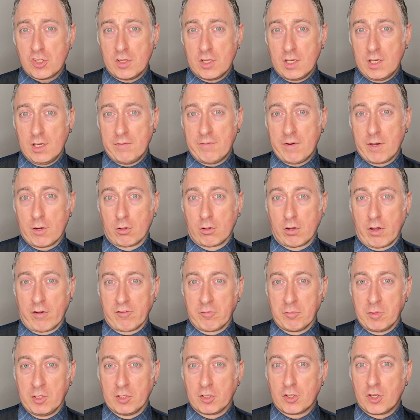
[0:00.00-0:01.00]
the federal
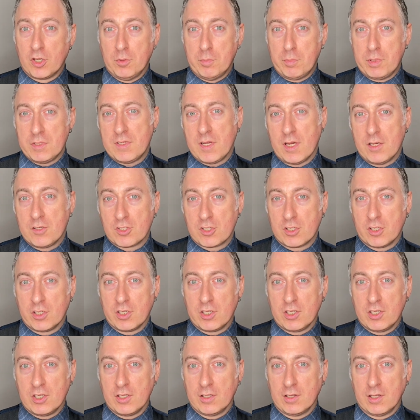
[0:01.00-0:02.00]
government could
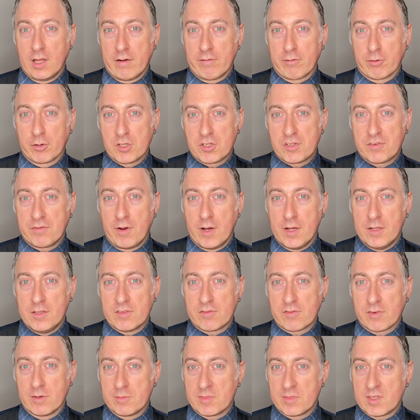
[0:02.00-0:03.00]
potentially leverage funds
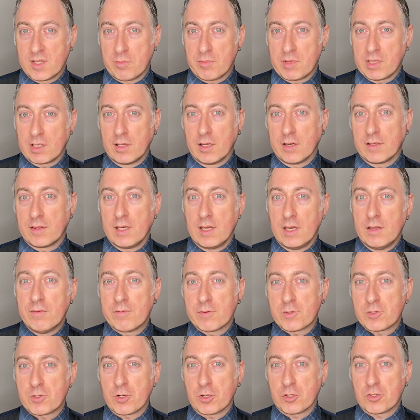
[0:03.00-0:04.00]
from something like the
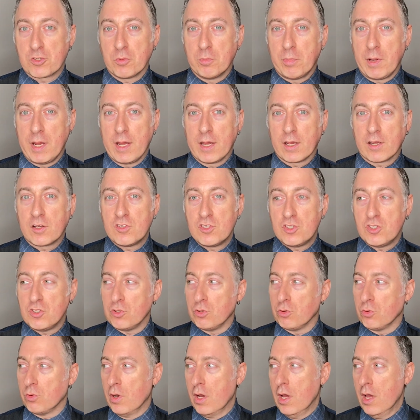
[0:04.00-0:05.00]
Infrastructure Bank
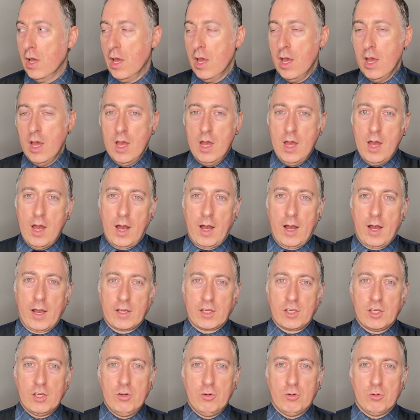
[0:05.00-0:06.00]
to
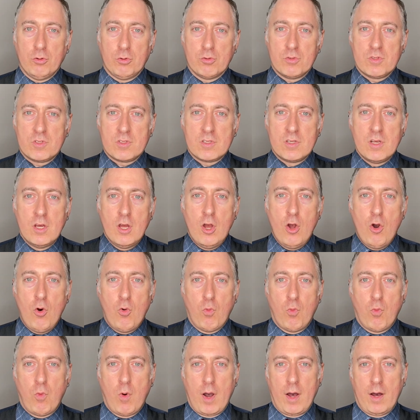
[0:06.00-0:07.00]
use.
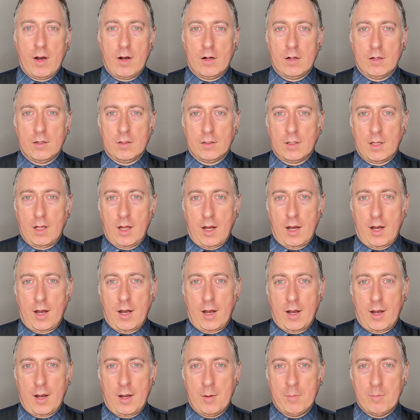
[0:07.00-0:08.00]
Well,
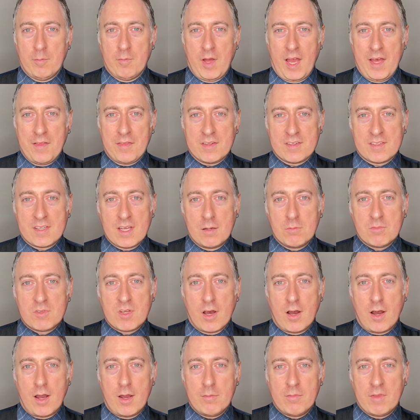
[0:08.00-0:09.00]
at the same
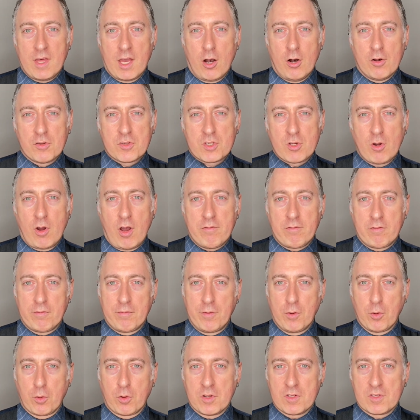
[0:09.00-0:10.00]
time, they also have a
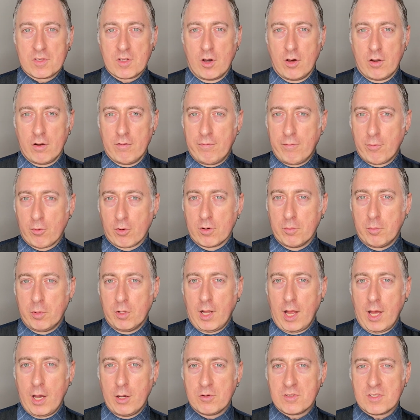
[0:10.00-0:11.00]
focus on
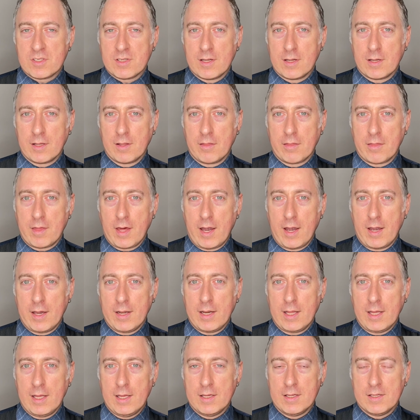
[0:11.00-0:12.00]
affordable housing
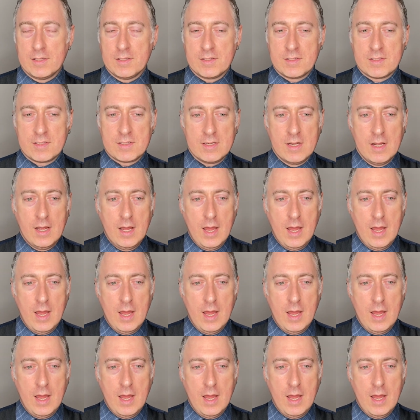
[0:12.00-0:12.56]
that is